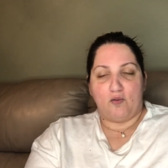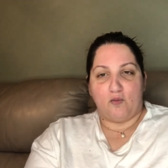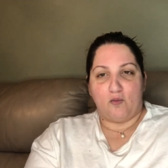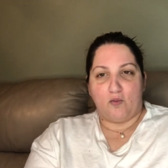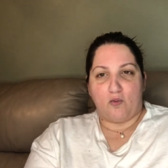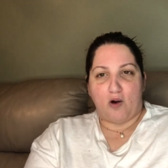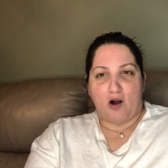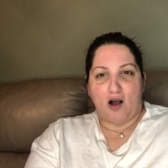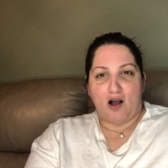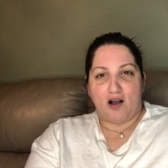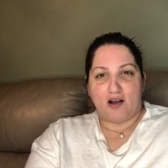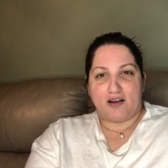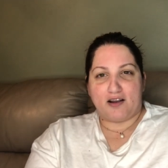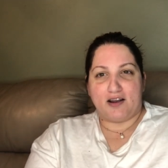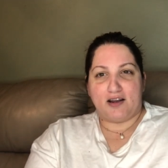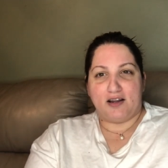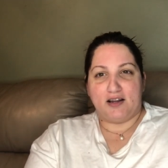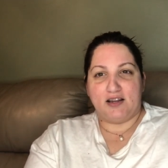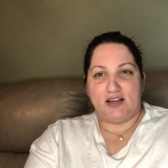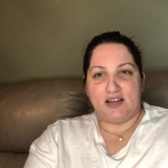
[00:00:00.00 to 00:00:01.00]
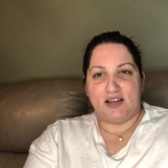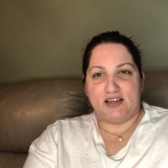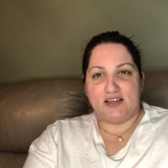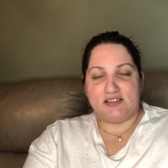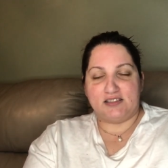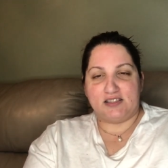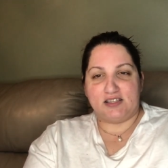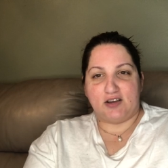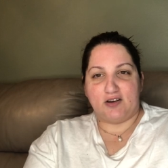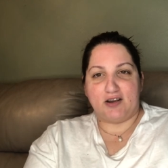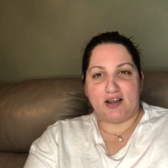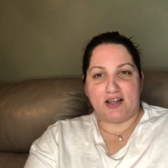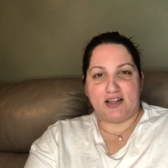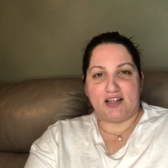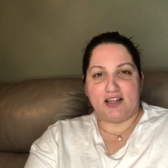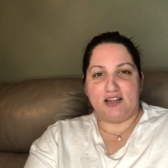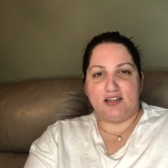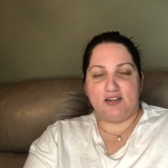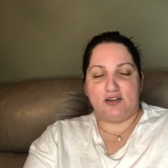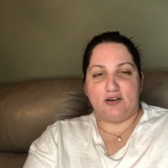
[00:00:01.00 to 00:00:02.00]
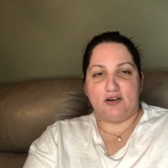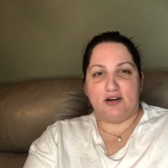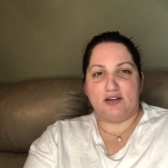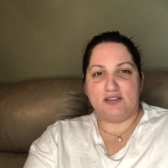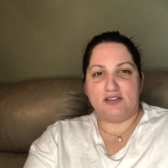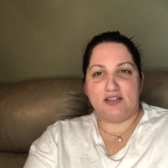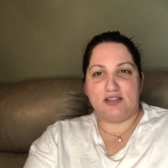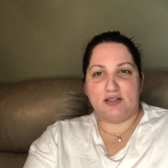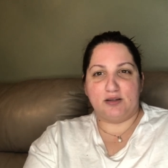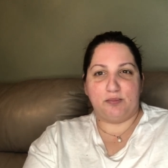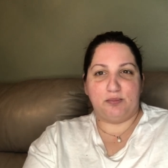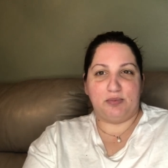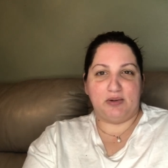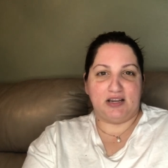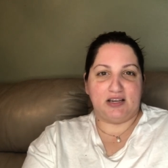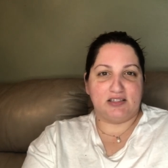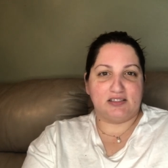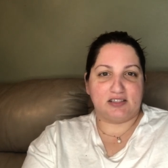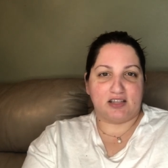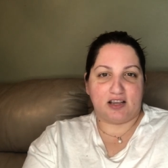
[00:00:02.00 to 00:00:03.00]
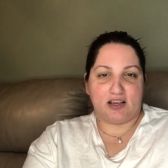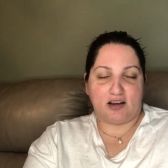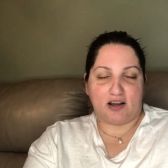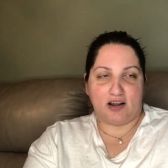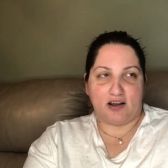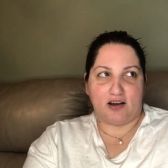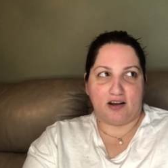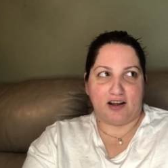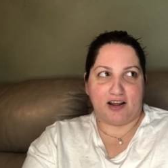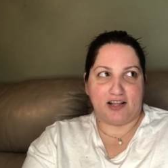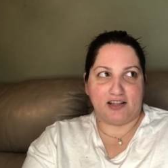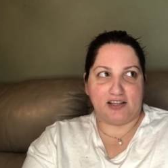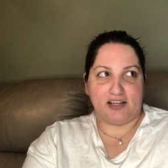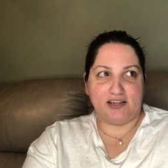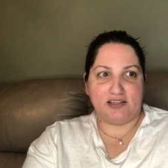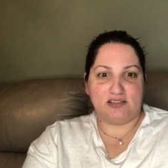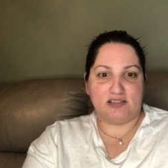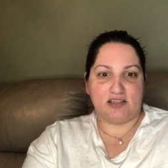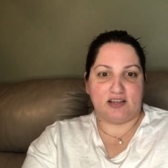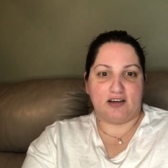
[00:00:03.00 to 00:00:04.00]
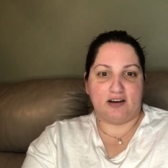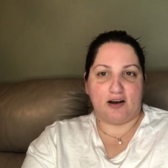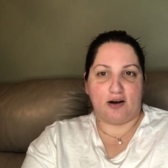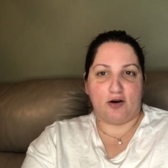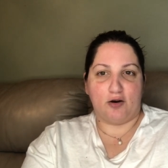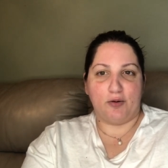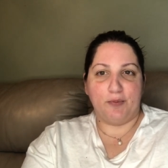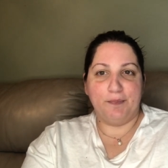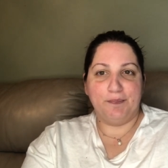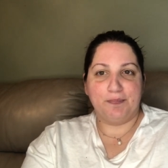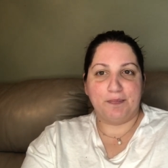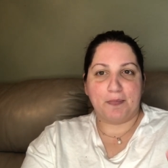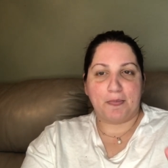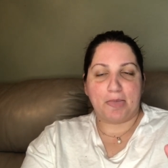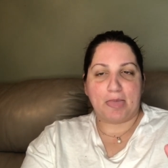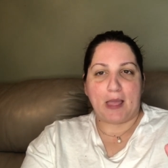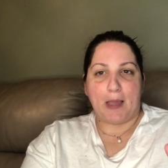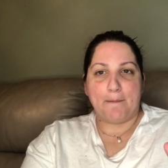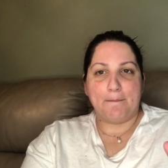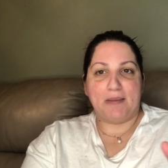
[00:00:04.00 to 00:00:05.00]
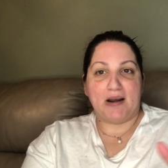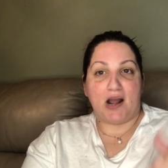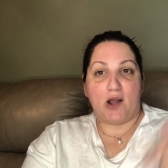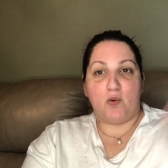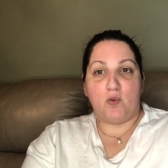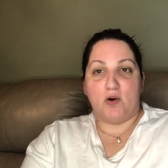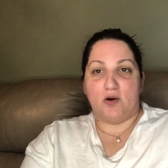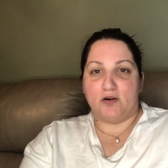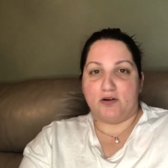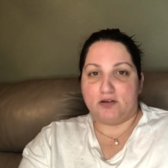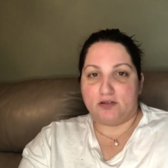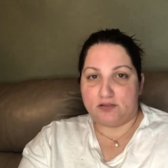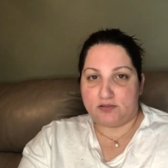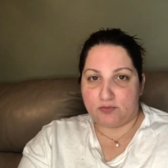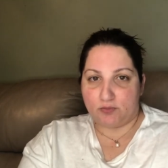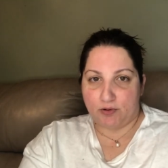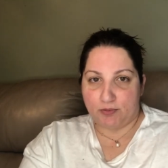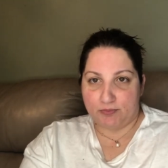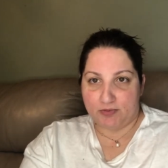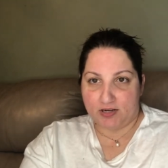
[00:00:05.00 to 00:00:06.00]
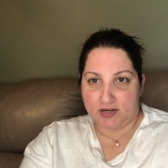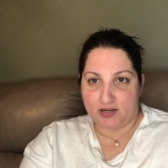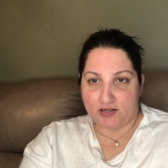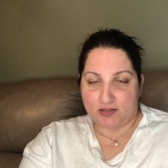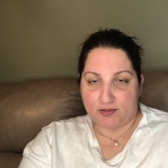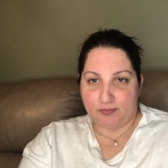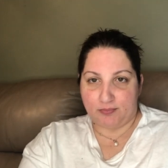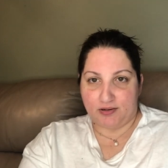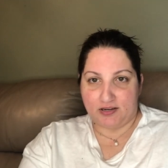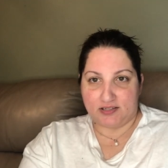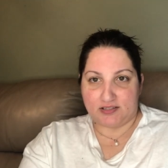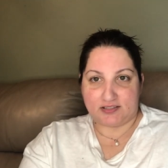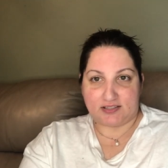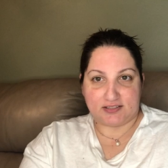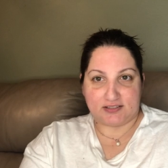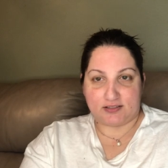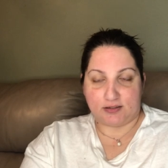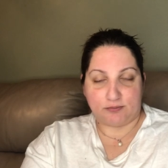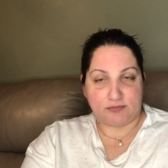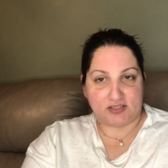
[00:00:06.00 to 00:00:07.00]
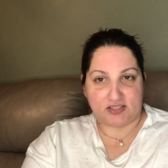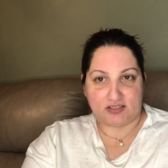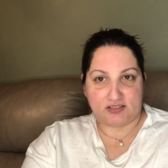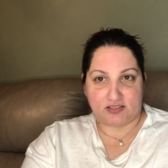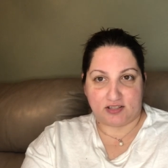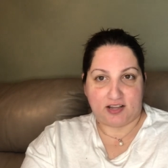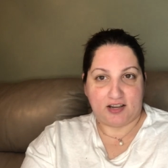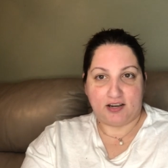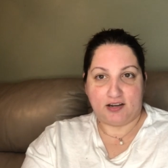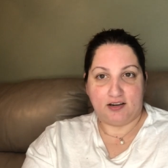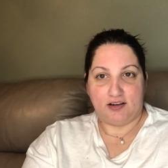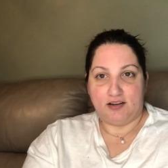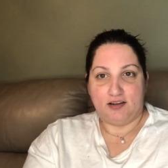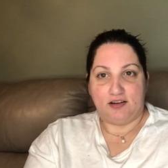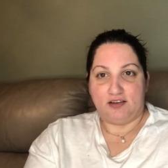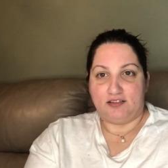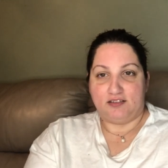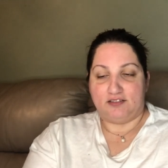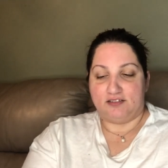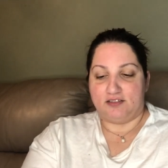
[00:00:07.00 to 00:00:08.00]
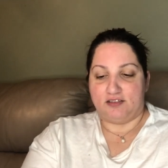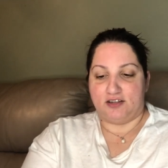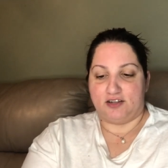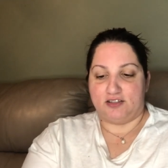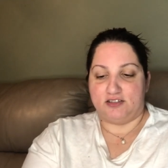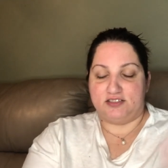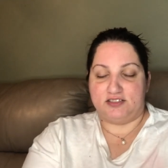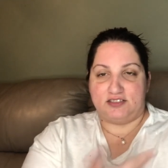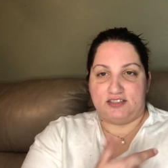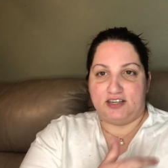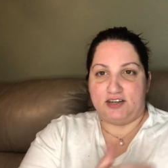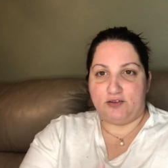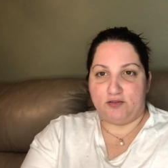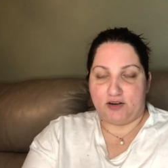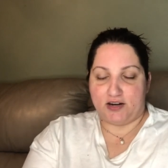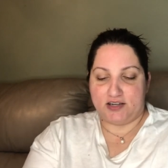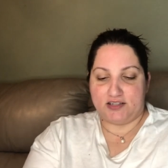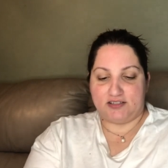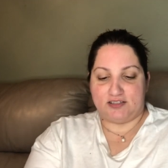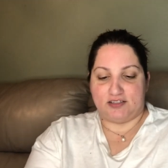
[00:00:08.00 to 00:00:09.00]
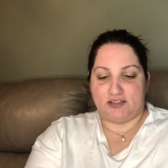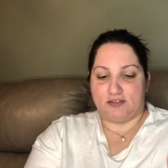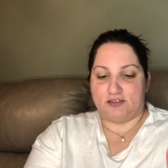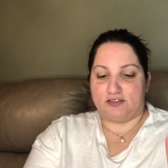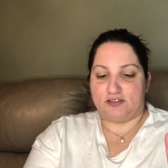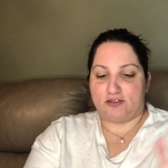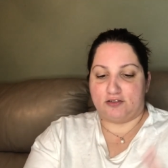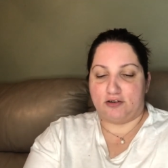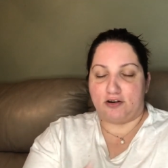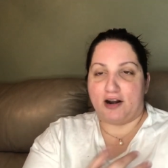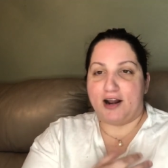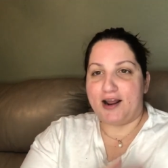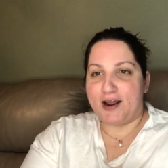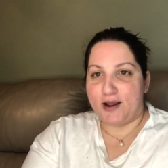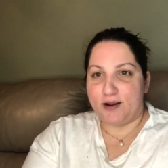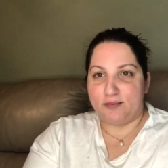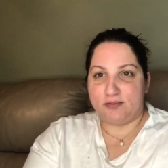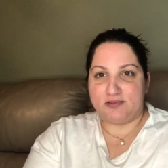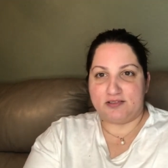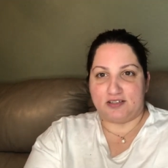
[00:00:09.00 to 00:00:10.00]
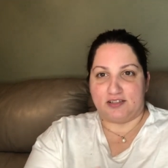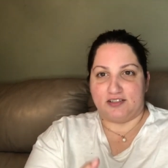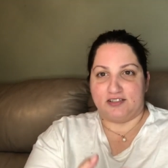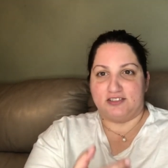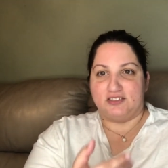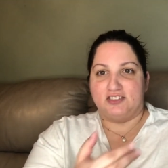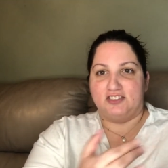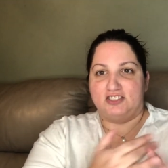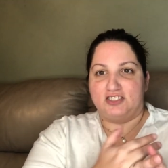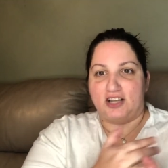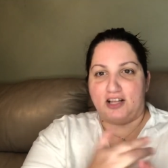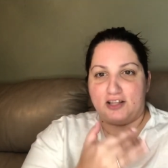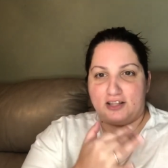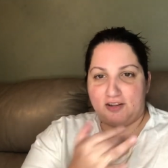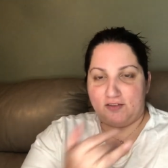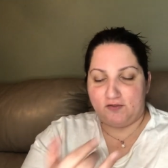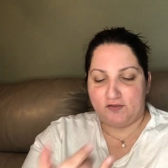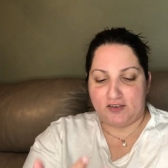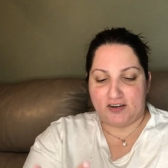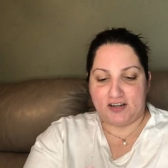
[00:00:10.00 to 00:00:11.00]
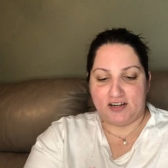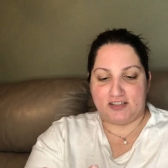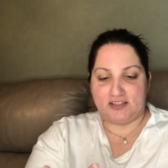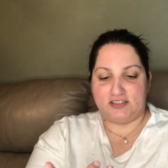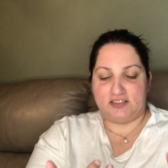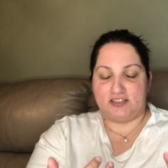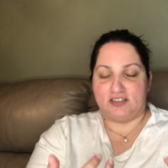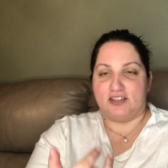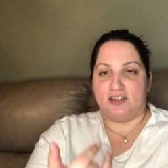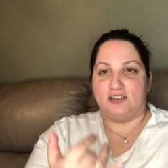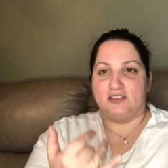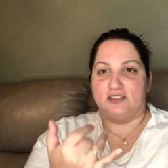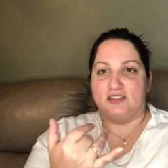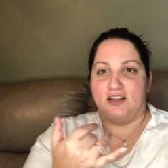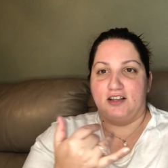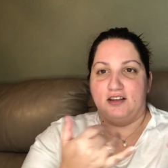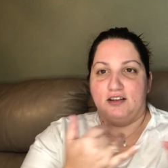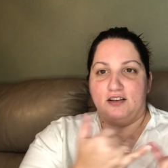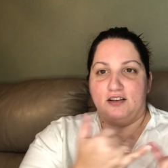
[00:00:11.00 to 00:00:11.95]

walk into, okay, like you go to the beach, like I like to go, but I won't go swimming in the beach because I'm just like, there's stingrays, there's crabs, there's jellyfish, there's